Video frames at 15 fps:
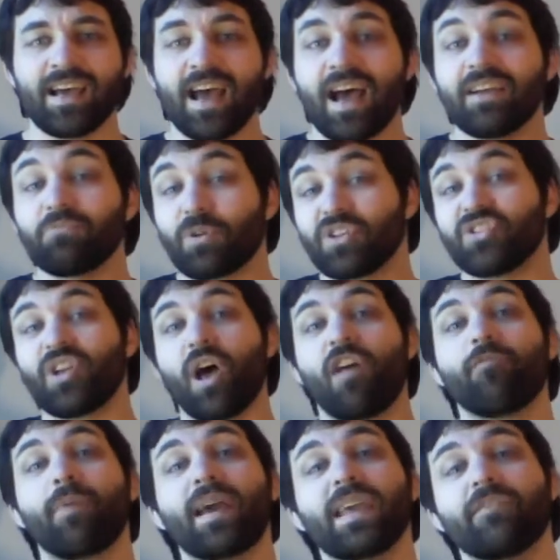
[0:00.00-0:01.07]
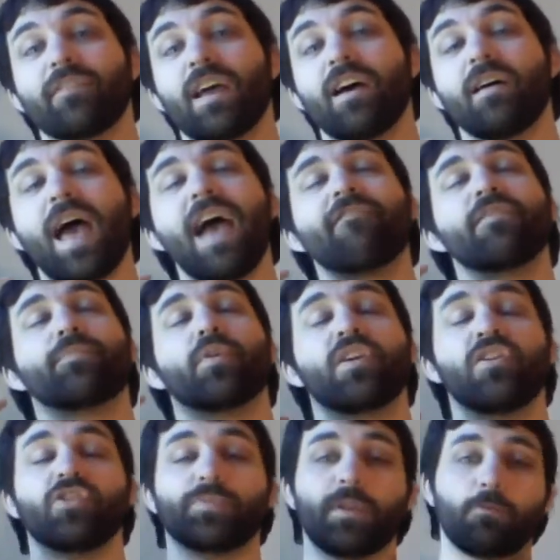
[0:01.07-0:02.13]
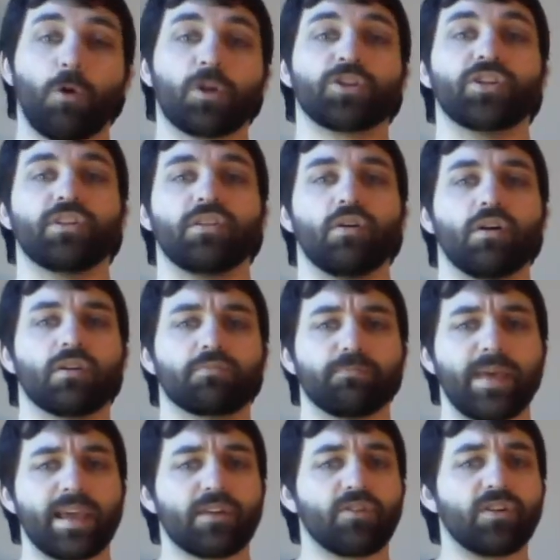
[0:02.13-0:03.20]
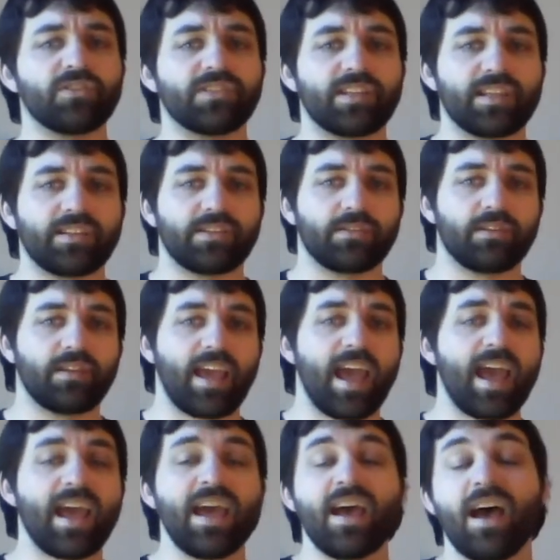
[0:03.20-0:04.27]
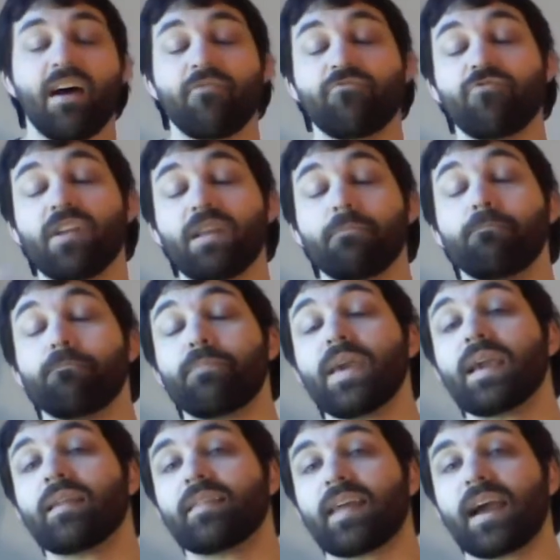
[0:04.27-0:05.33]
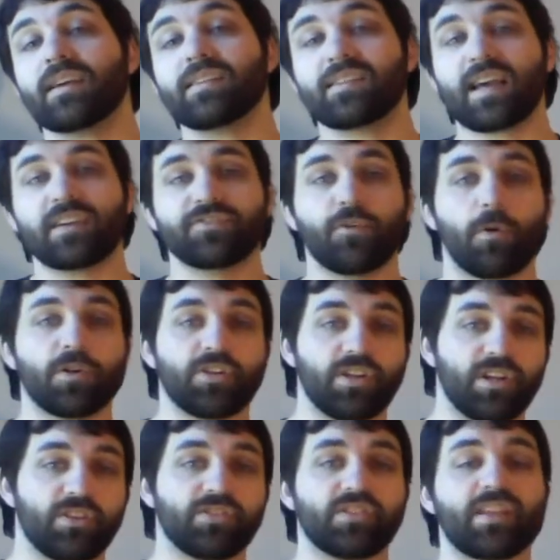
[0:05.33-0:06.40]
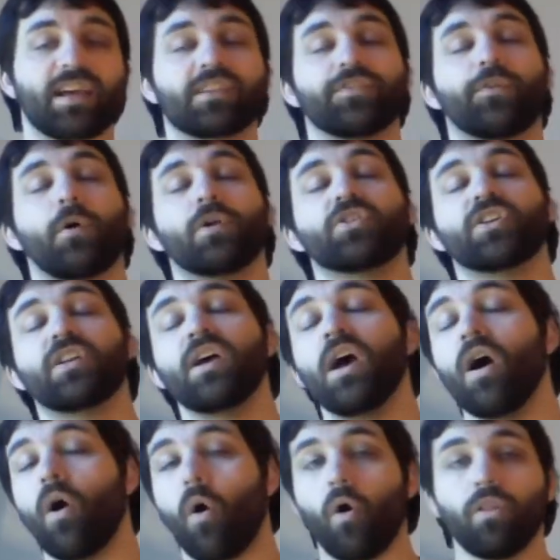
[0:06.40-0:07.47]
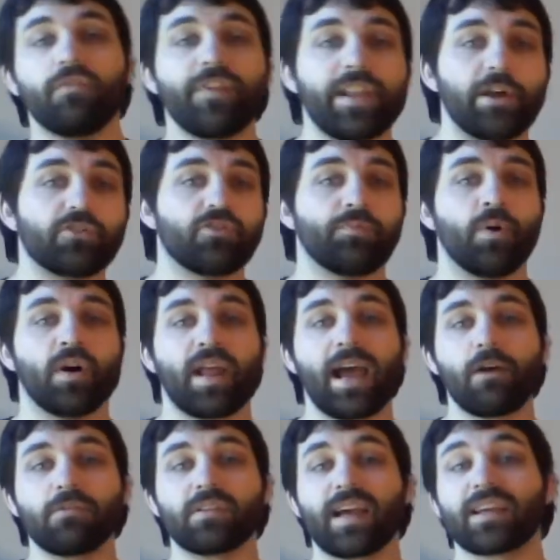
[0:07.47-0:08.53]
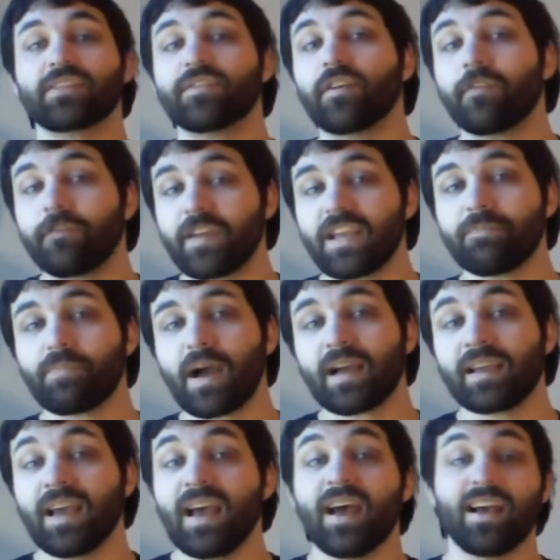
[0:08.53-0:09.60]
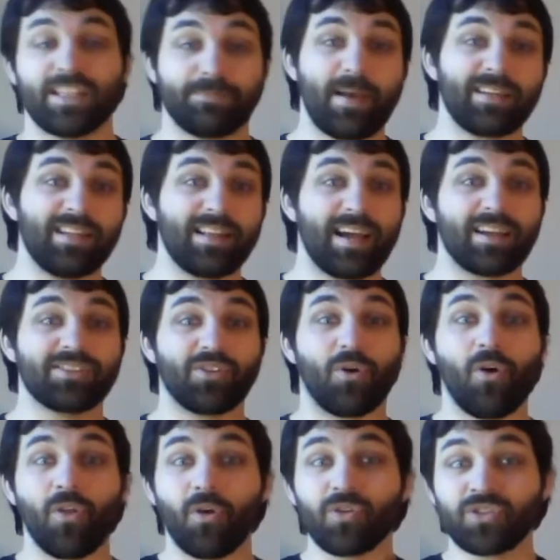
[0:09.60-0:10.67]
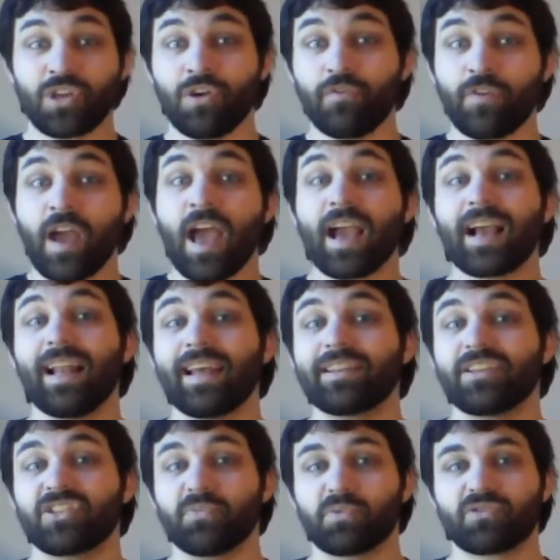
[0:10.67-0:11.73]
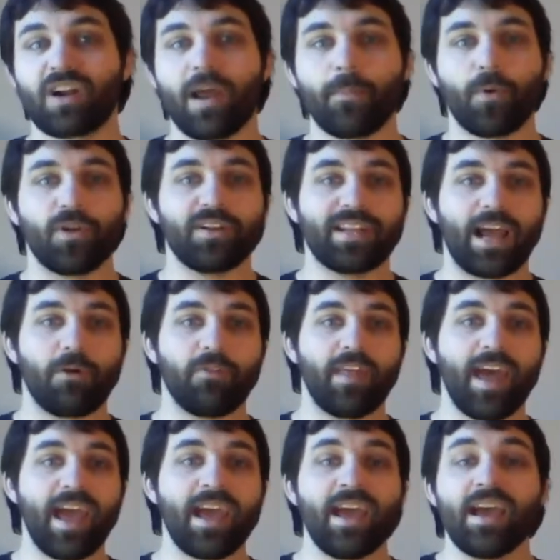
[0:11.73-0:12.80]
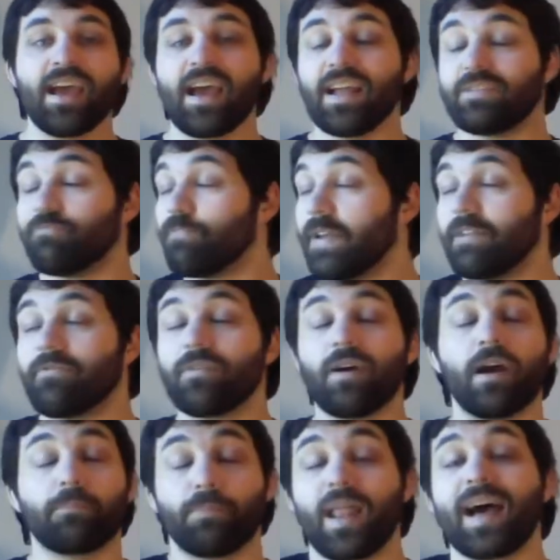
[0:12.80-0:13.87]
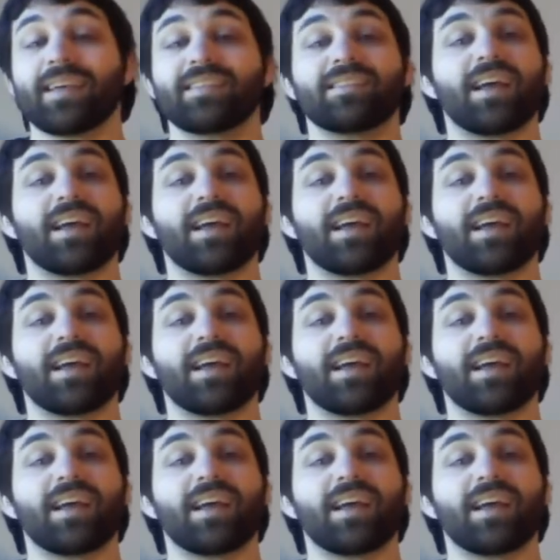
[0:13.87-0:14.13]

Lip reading: I want to start off by giving everybody who's been watching me across this year a really big thanks. Thanks for watching us. Thanks for watching all the videos we've put out. Thanks for the feedback. Especially thanks to all those who've clicked the subscribe button down there. It's been a blast.